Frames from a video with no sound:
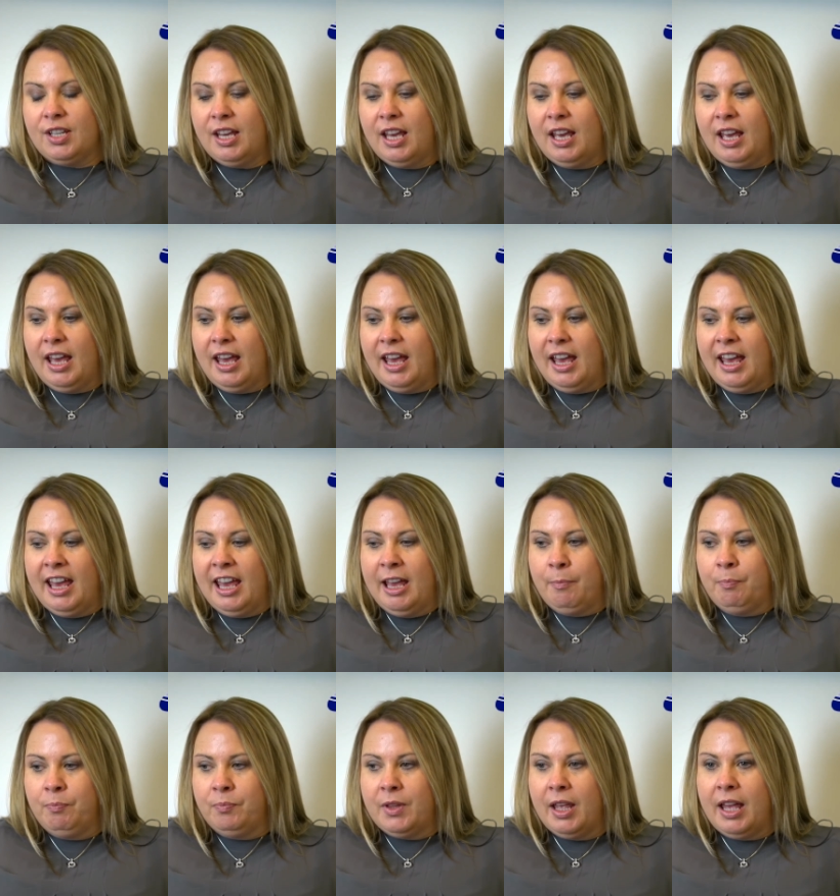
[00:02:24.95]

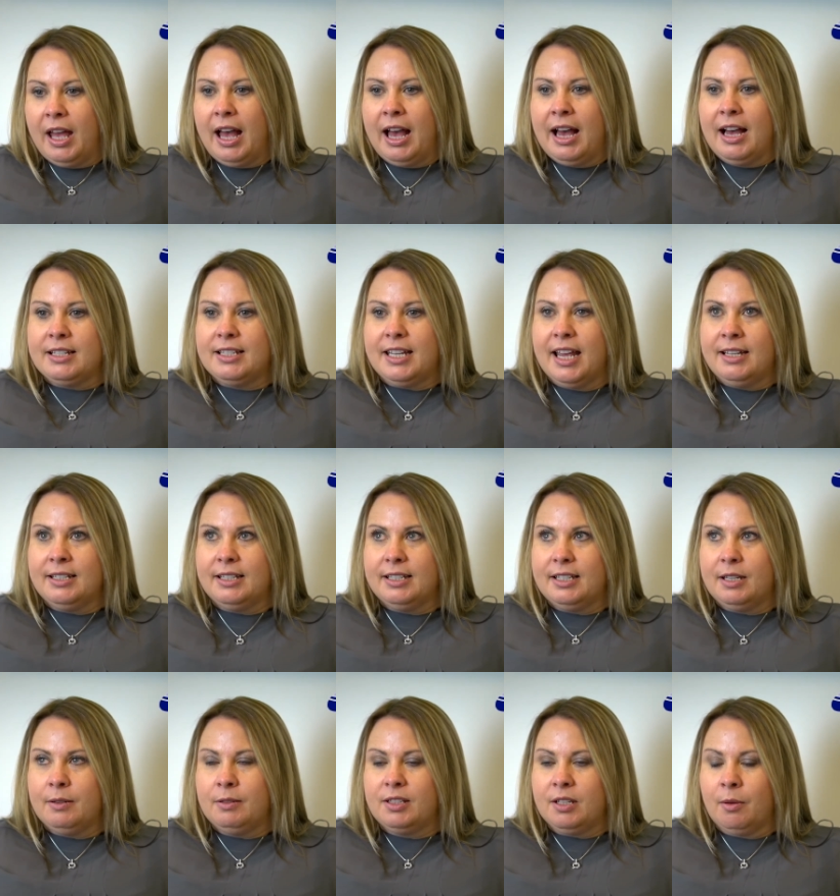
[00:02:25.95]
I tended
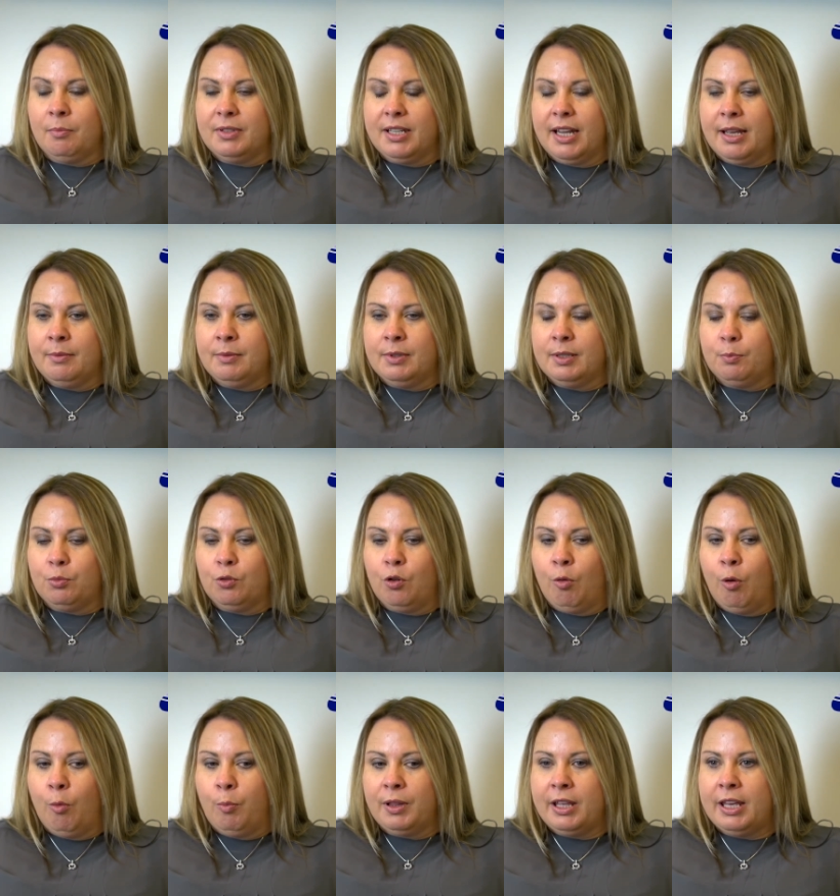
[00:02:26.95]
to sometimes
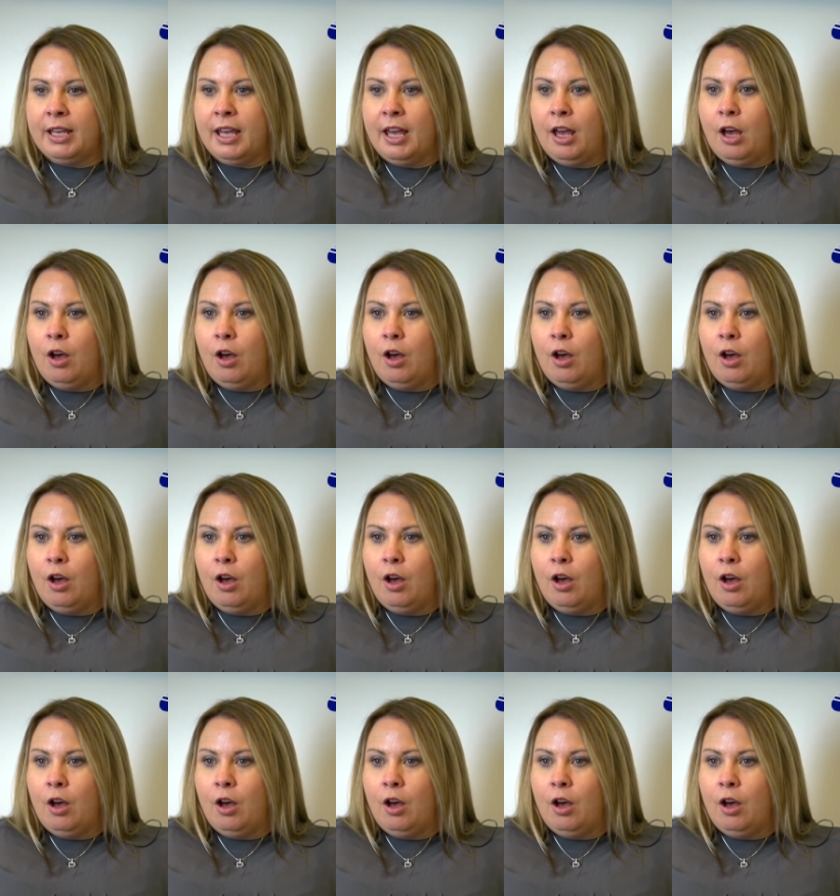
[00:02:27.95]
probably